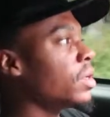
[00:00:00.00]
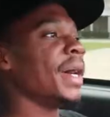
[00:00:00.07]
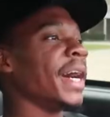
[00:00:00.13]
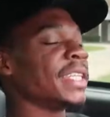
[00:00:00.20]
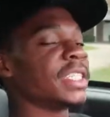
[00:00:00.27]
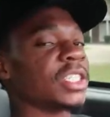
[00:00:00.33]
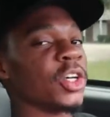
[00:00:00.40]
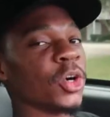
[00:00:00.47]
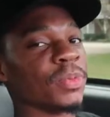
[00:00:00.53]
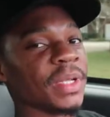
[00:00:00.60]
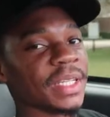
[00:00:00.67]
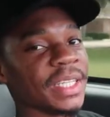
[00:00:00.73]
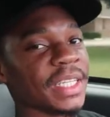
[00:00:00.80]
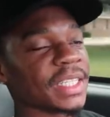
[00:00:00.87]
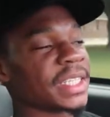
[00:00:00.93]
I just hope
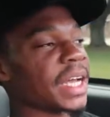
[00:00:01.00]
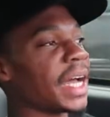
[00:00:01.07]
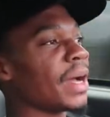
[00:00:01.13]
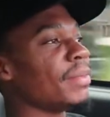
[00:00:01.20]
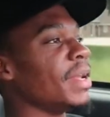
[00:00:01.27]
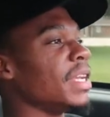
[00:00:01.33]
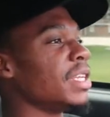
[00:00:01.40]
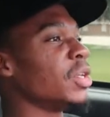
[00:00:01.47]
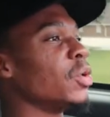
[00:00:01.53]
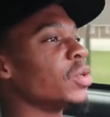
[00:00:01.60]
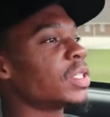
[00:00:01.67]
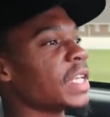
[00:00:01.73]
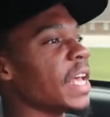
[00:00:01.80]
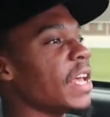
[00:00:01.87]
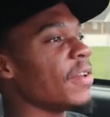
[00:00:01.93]
that this time they do
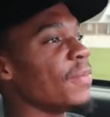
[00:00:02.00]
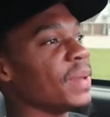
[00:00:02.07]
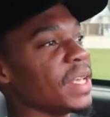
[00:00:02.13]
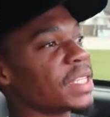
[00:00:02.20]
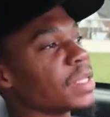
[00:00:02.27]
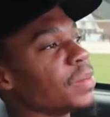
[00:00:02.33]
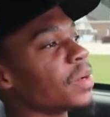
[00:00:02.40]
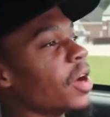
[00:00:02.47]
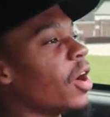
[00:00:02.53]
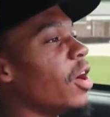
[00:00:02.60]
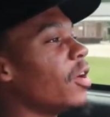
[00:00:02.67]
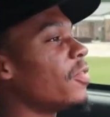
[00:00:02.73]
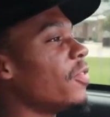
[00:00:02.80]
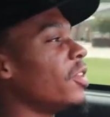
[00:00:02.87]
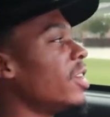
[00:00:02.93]
save me some
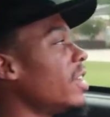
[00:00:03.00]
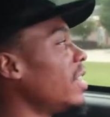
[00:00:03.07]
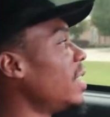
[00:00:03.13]
coffee,